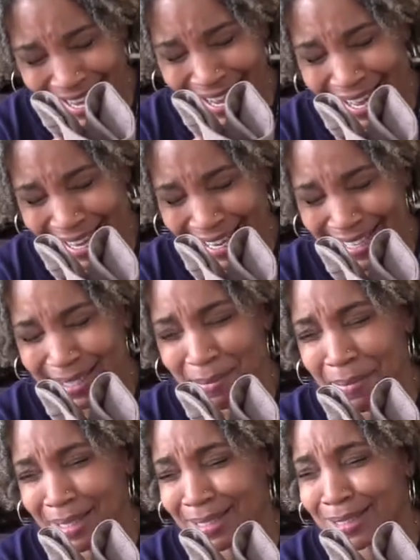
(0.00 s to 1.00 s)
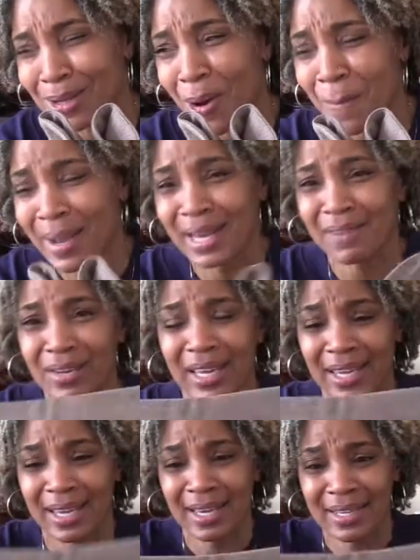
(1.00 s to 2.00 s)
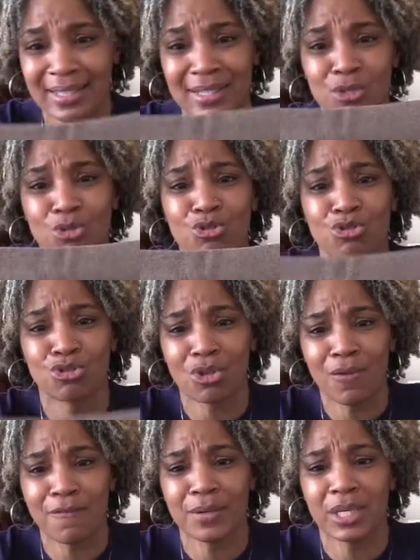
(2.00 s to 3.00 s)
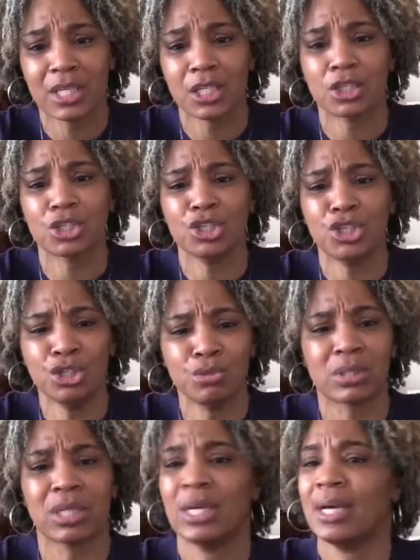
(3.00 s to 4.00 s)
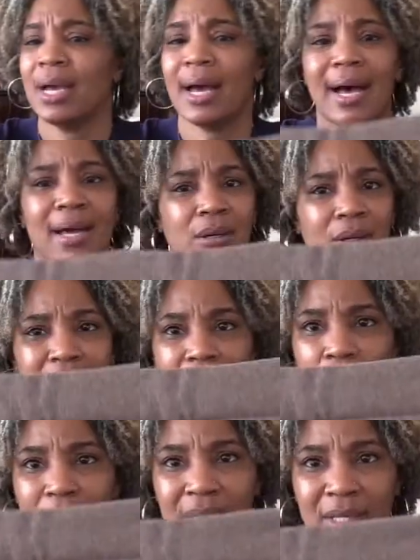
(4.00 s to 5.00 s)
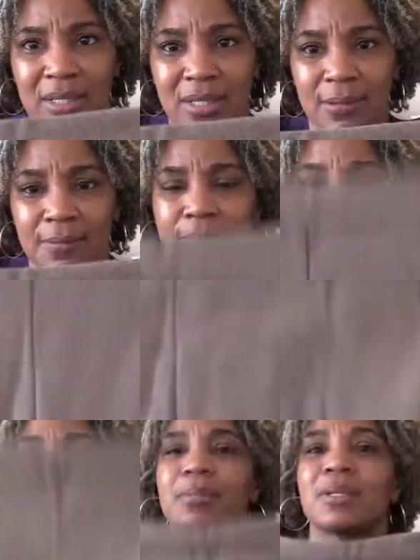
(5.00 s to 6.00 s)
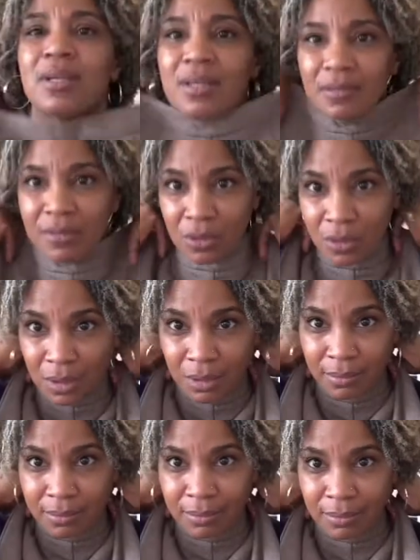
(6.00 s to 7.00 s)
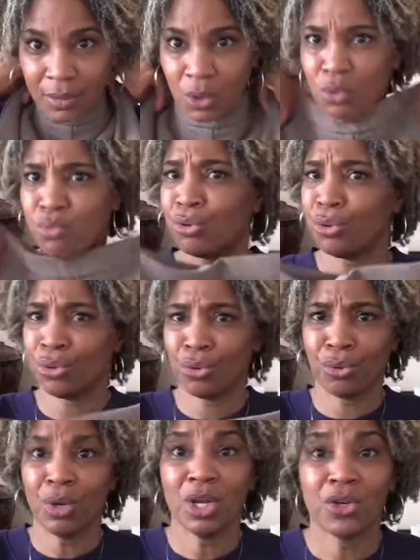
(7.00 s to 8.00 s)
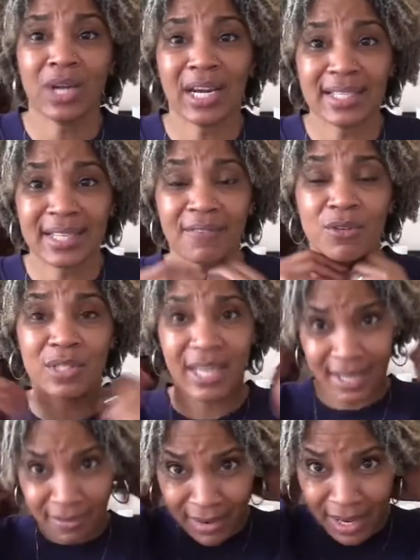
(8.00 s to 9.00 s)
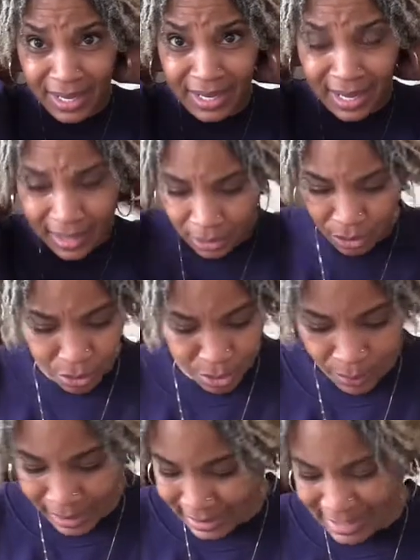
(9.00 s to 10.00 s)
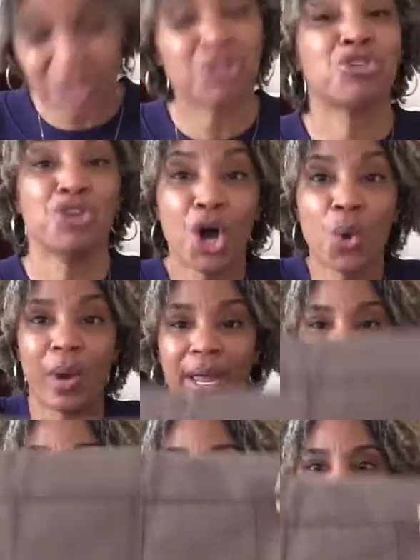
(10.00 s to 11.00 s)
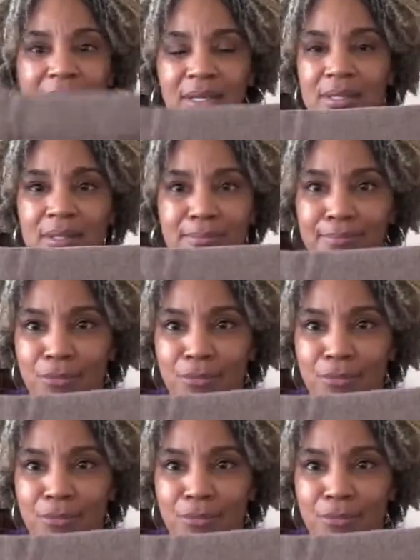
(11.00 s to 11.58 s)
I'm going to be so mad if I can't, because these are so freaking cute. Look at that waist. I'm scared to even do the, oh no. You know how they say if you take it around your neck and you do the waist, there's no way I'm getting in these.